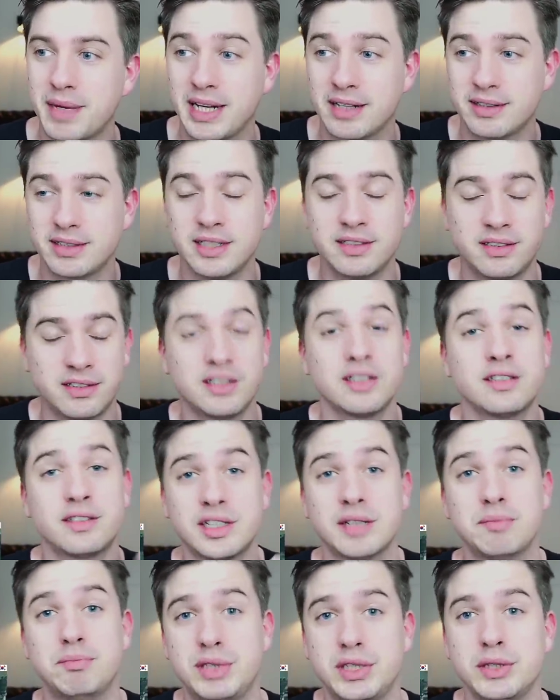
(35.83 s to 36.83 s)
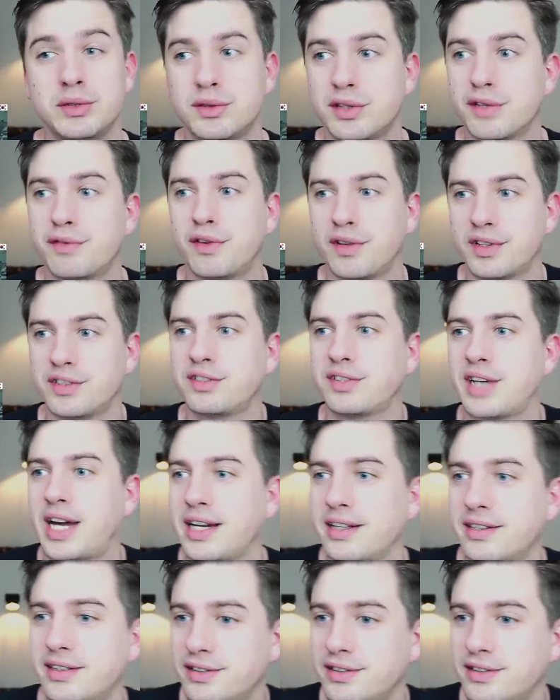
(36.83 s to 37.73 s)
and it's just a beautiful sight.